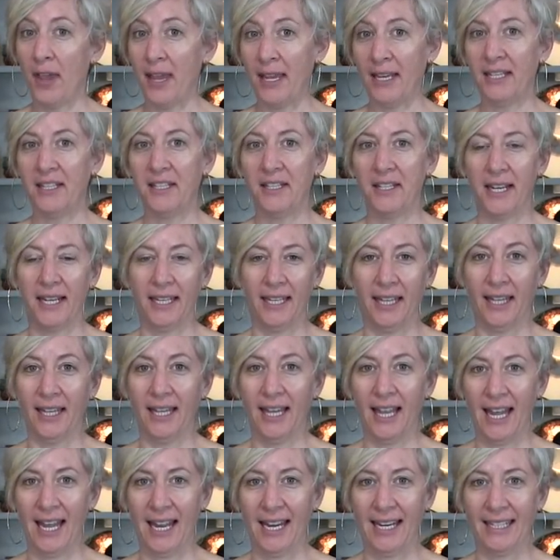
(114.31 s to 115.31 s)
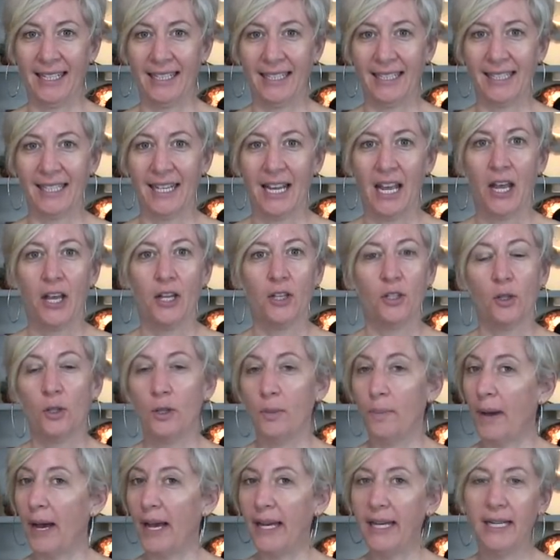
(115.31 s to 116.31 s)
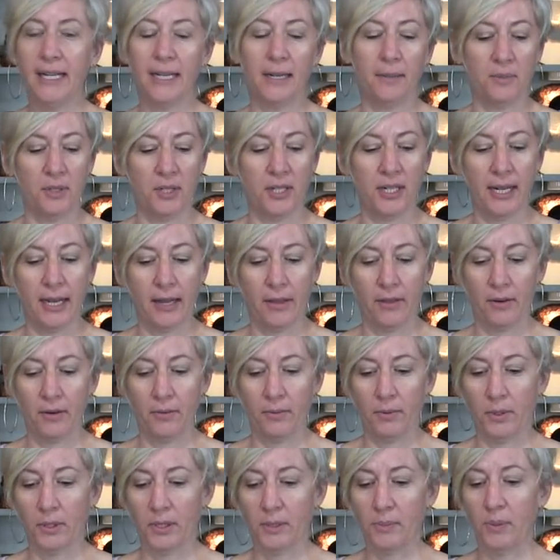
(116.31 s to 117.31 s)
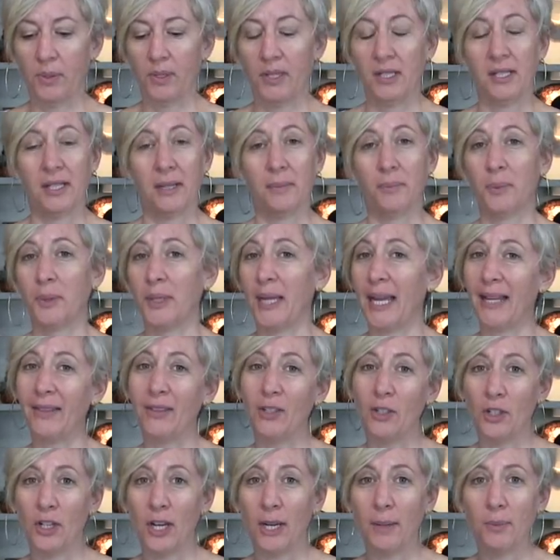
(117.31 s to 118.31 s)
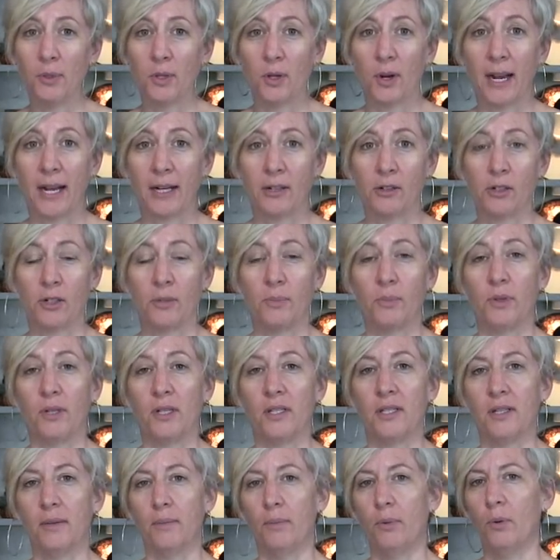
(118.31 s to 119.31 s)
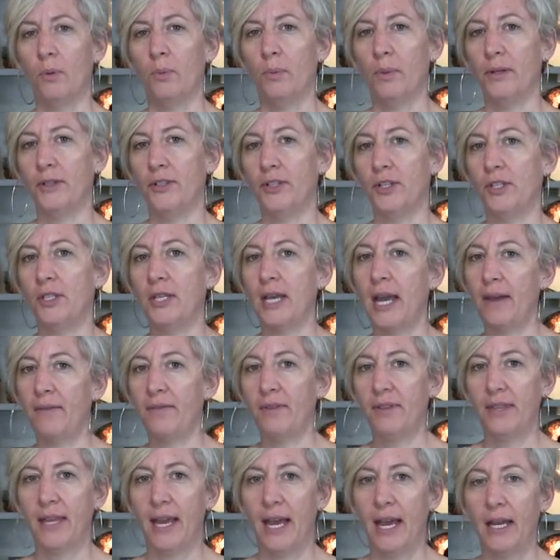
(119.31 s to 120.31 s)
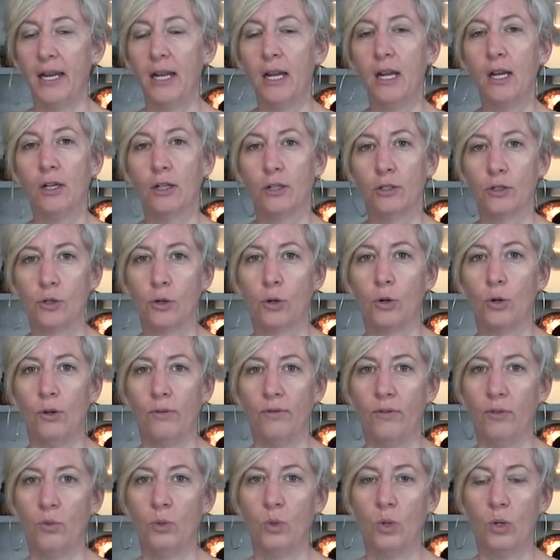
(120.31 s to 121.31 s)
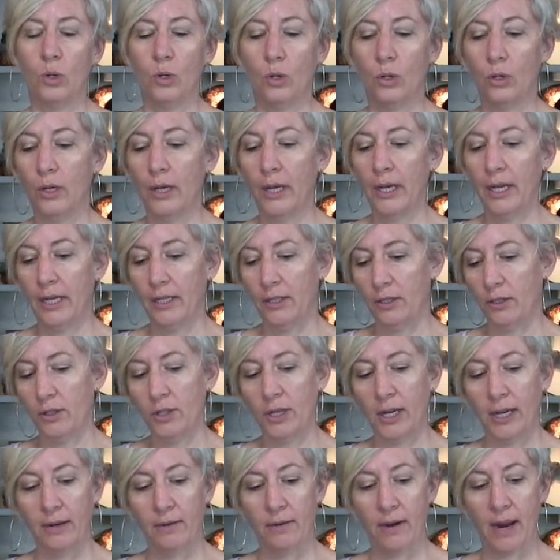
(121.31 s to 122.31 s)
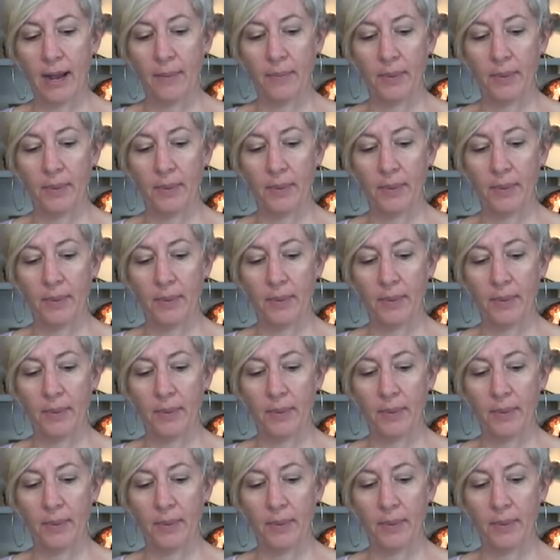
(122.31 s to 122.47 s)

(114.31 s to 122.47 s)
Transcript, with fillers: face and legs. So the body comes together really pretty simply, and the shapes are actually pretty simple, but just having that control of the wool and your tight